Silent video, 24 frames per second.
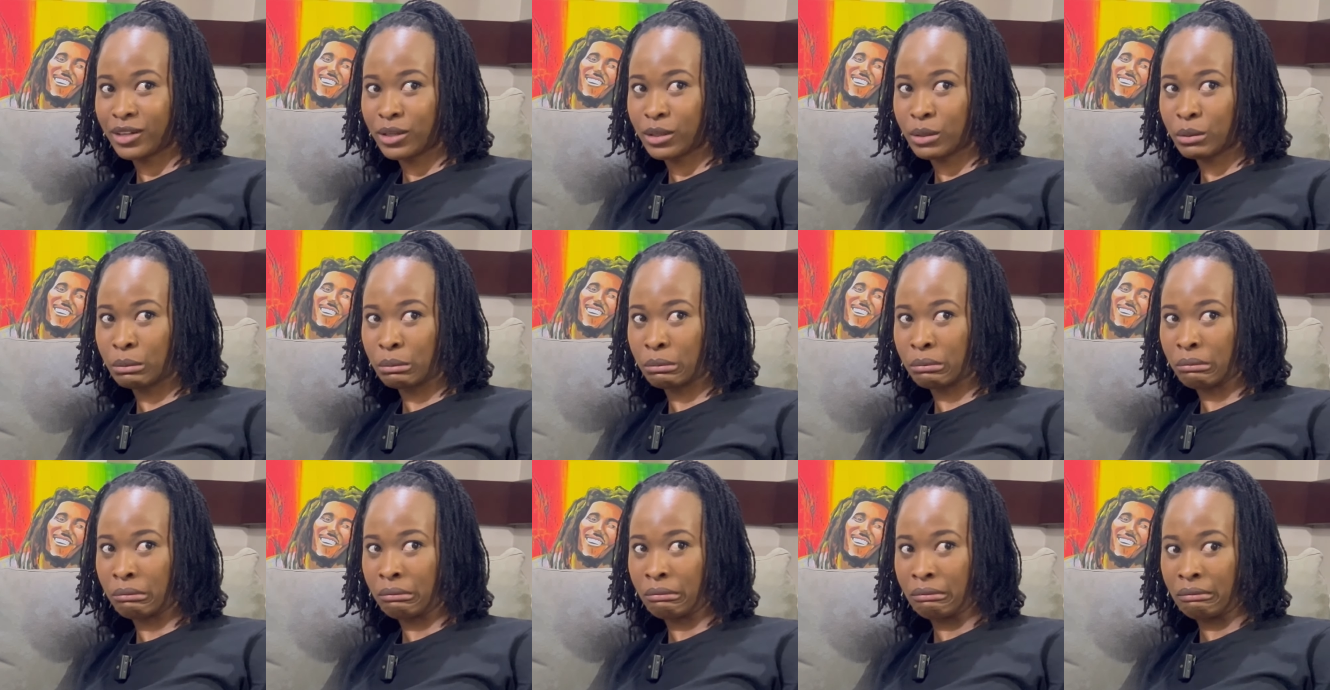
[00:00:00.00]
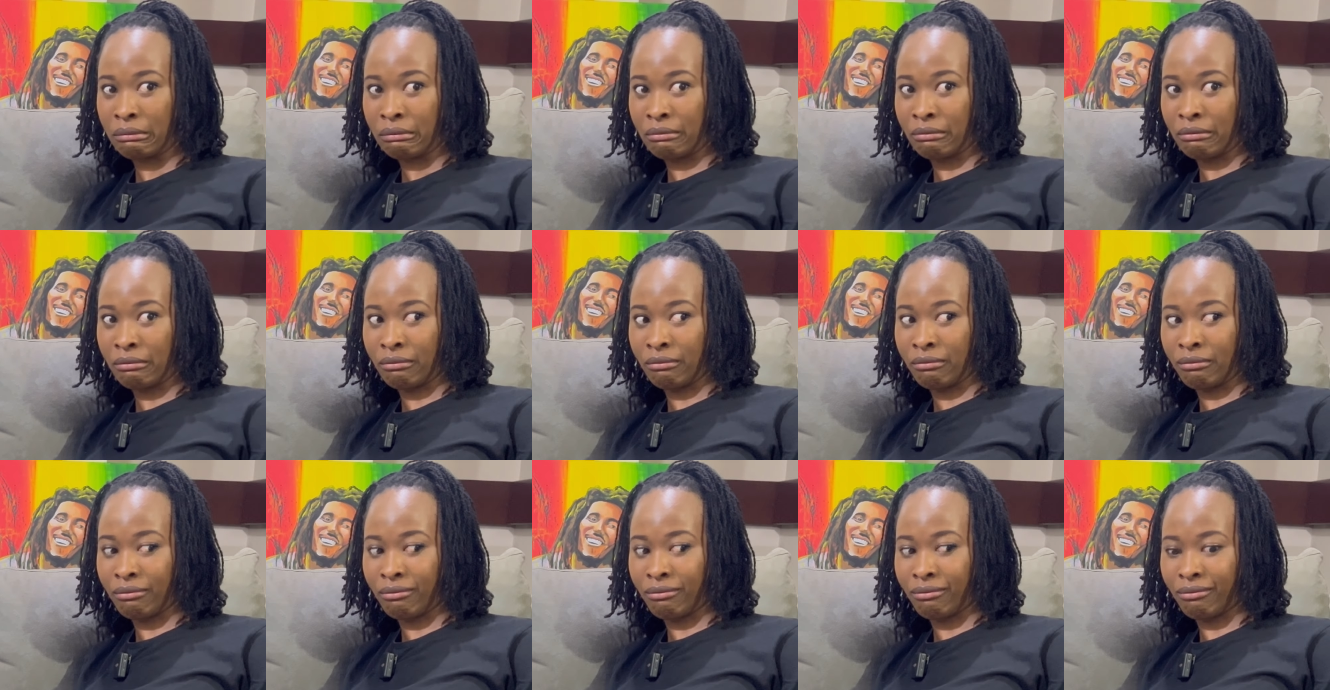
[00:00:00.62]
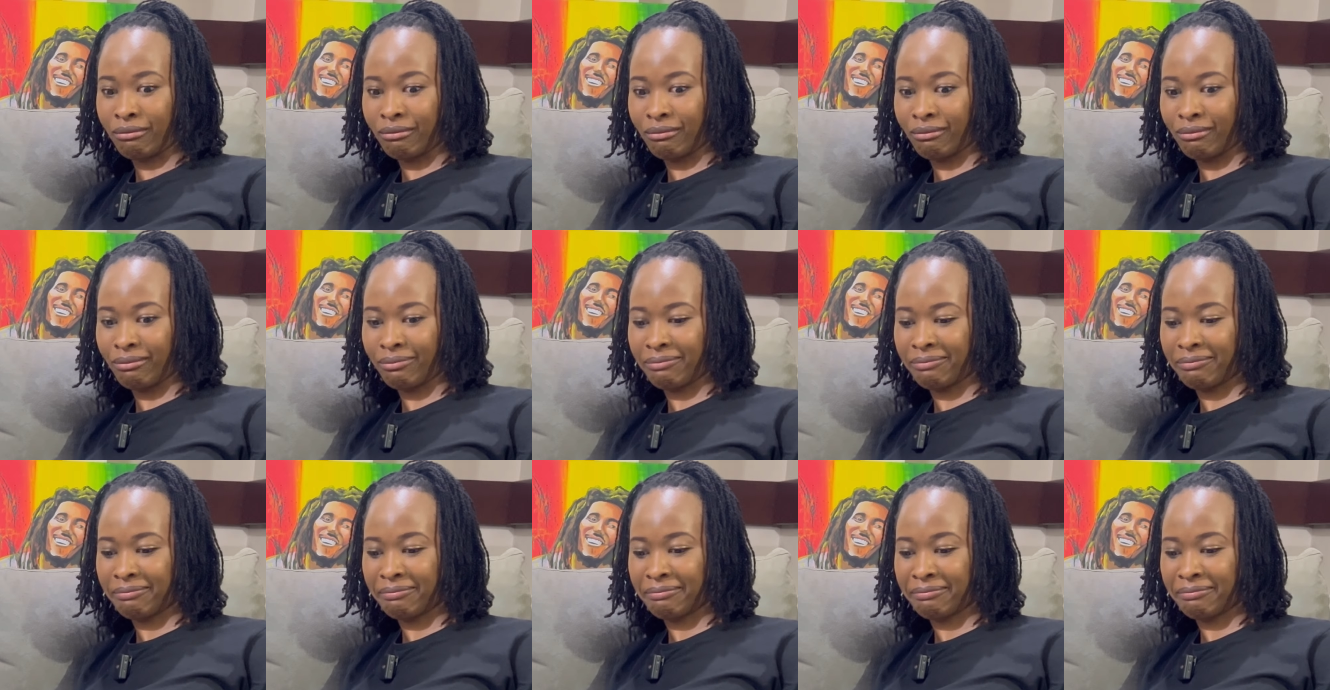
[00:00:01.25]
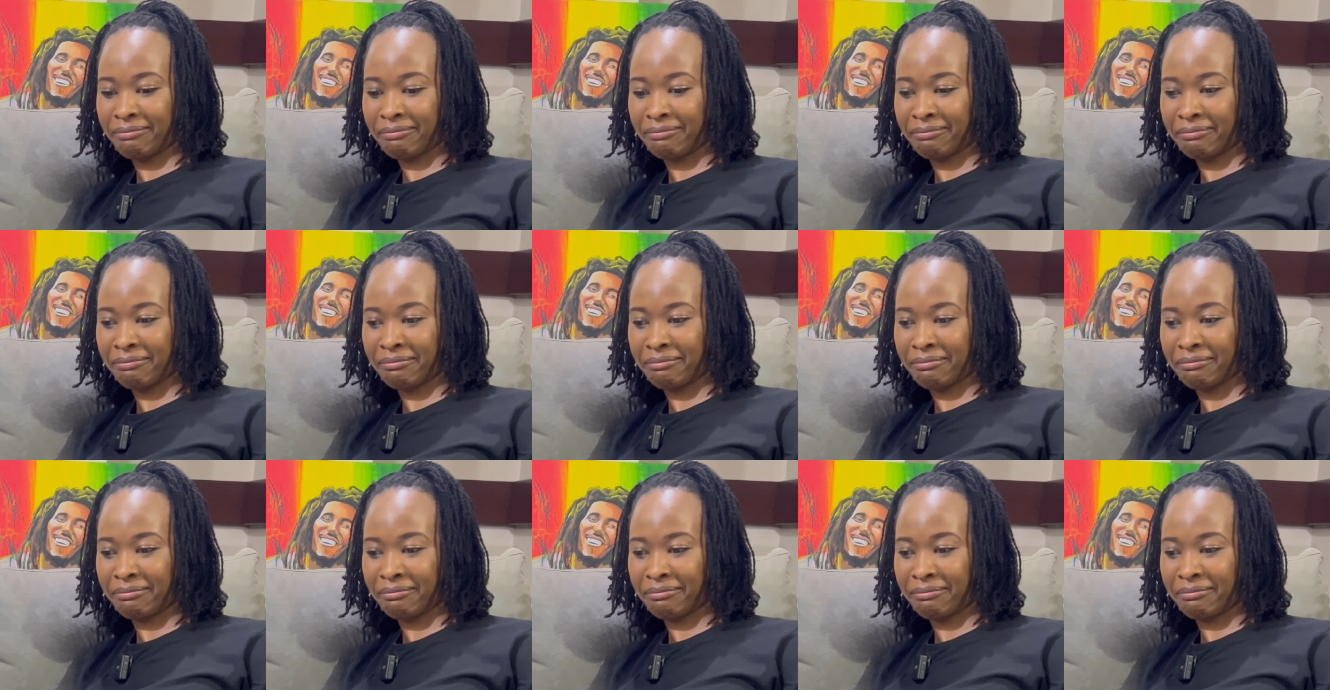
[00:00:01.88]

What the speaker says: [no speech]